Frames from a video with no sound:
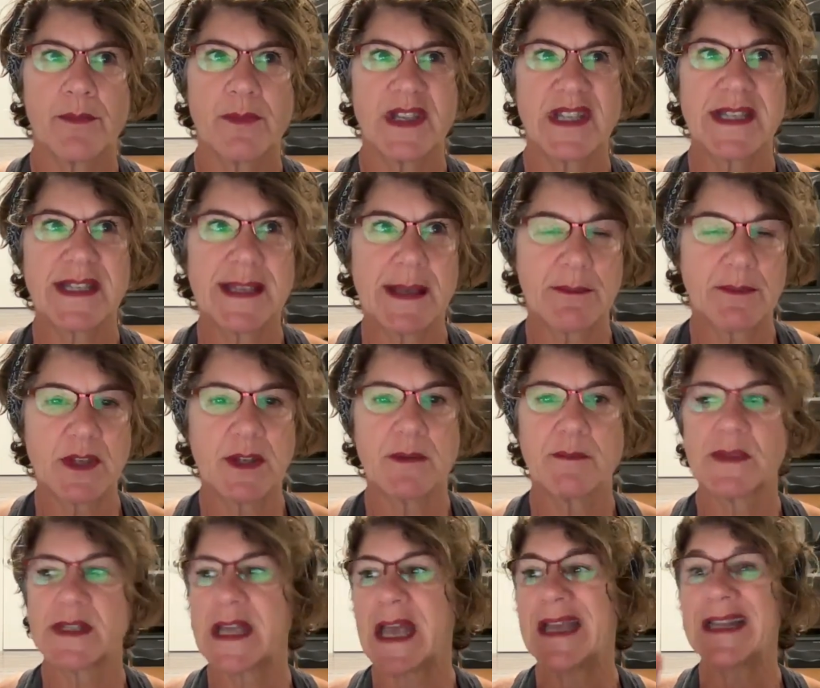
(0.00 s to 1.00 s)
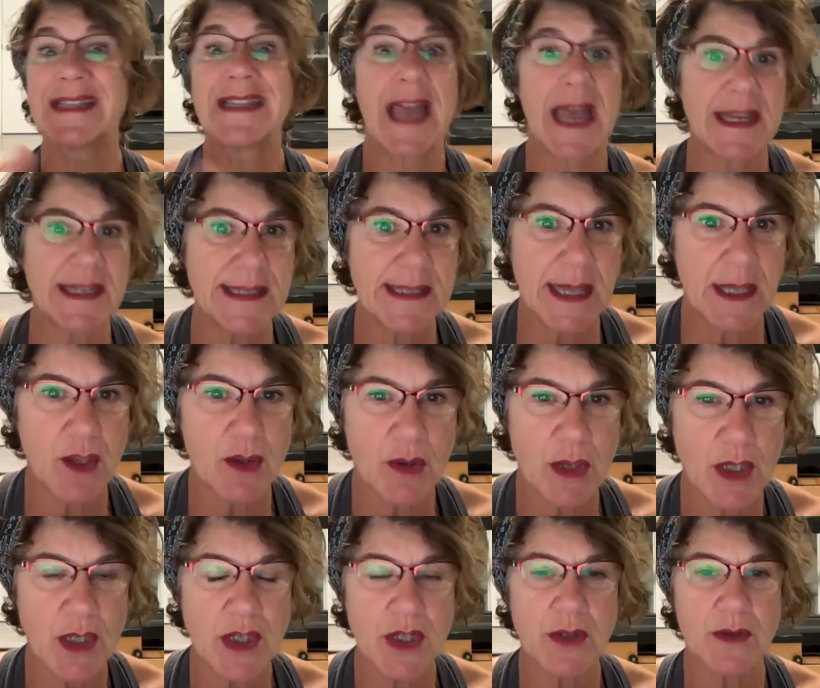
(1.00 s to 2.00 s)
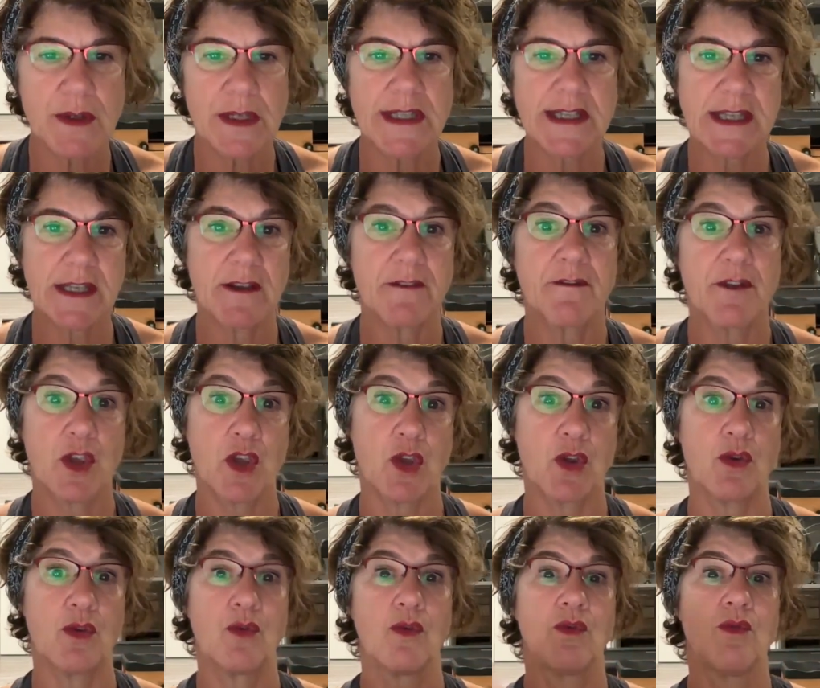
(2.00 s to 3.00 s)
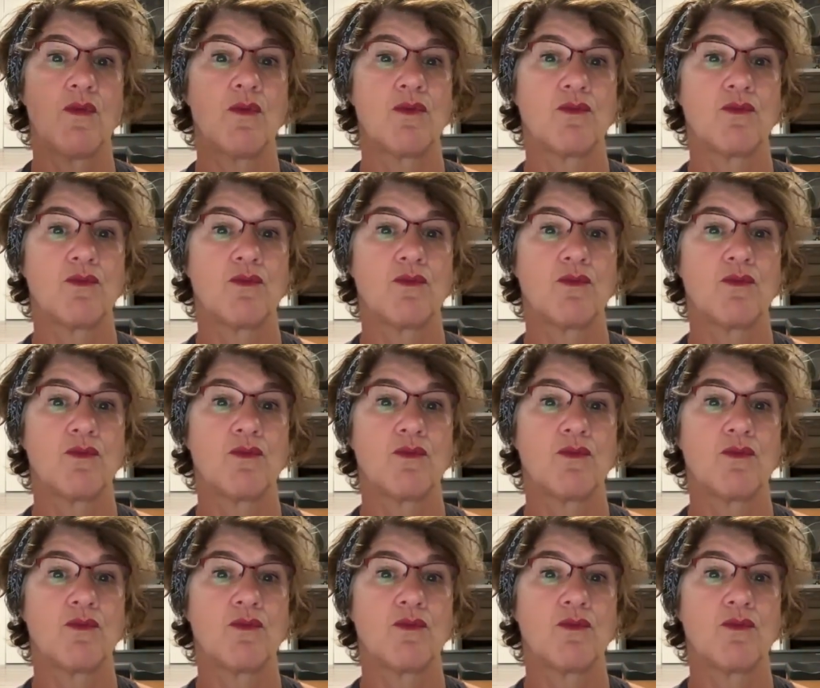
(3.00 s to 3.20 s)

symptoms, tests that you can do to see if you